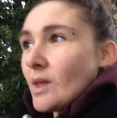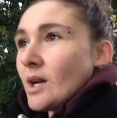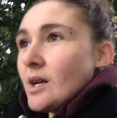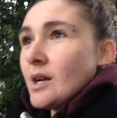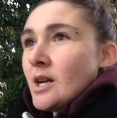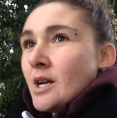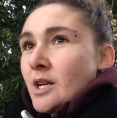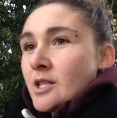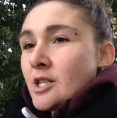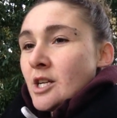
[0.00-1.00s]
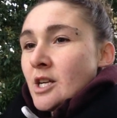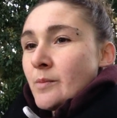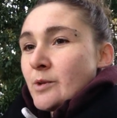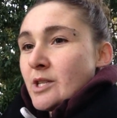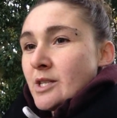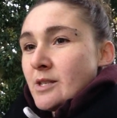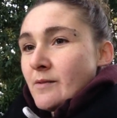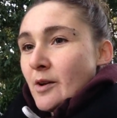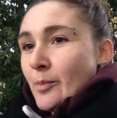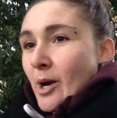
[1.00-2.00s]
and she was in
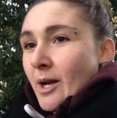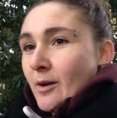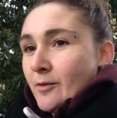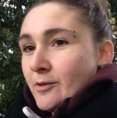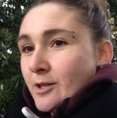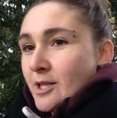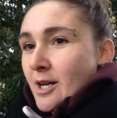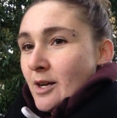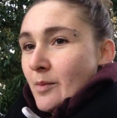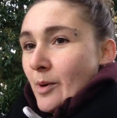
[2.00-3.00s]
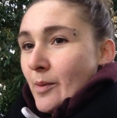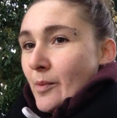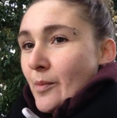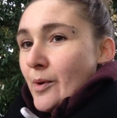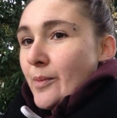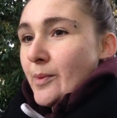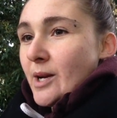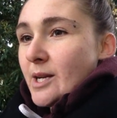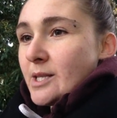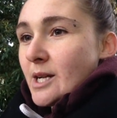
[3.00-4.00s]
severe pain after I was telling her about my womb the
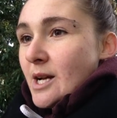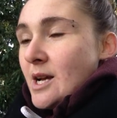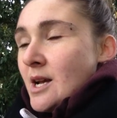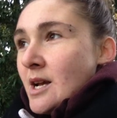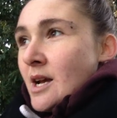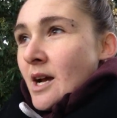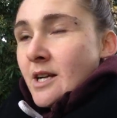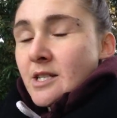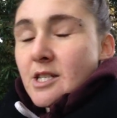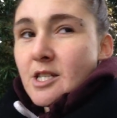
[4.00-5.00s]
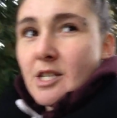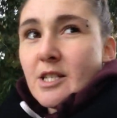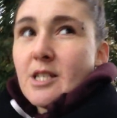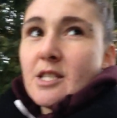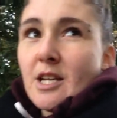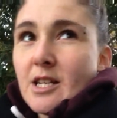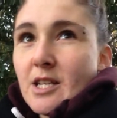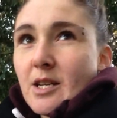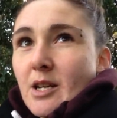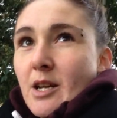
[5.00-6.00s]
next day, and she said
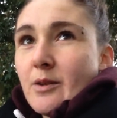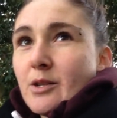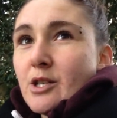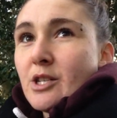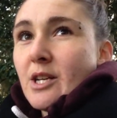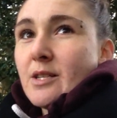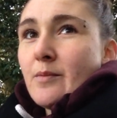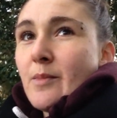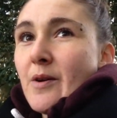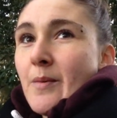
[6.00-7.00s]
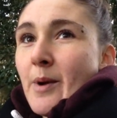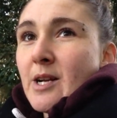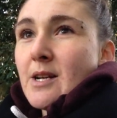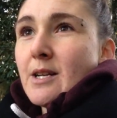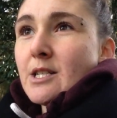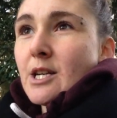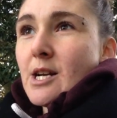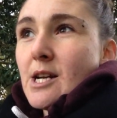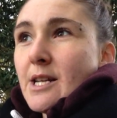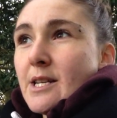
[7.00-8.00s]
there's a Mary Magdalene
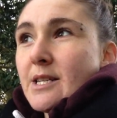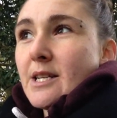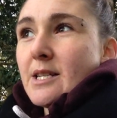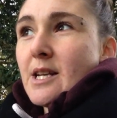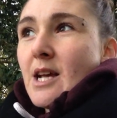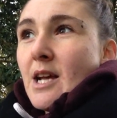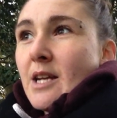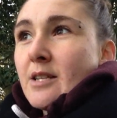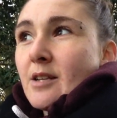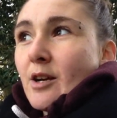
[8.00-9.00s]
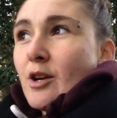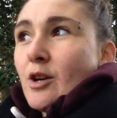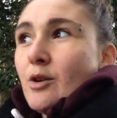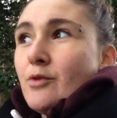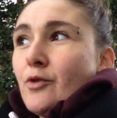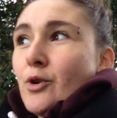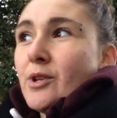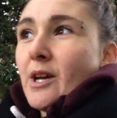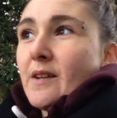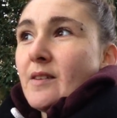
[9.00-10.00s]
channeling that says there's like a huge
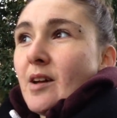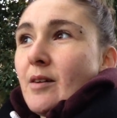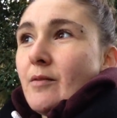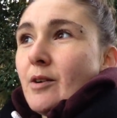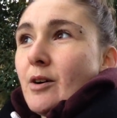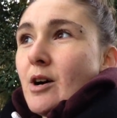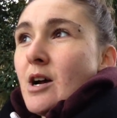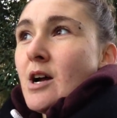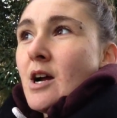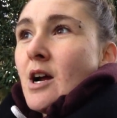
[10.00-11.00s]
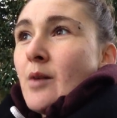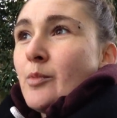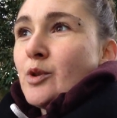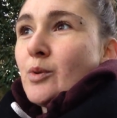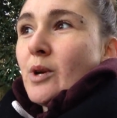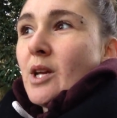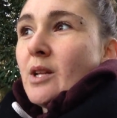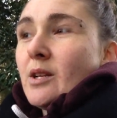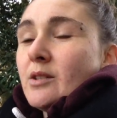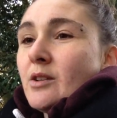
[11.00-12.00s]
vortex area
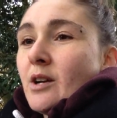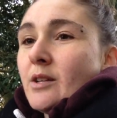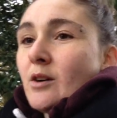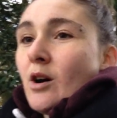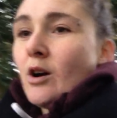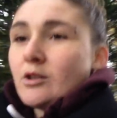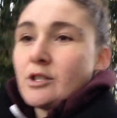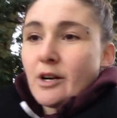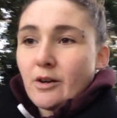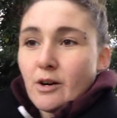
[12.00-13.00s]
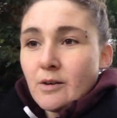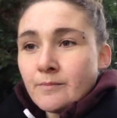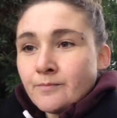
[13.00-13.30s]
between, so like the heart chakra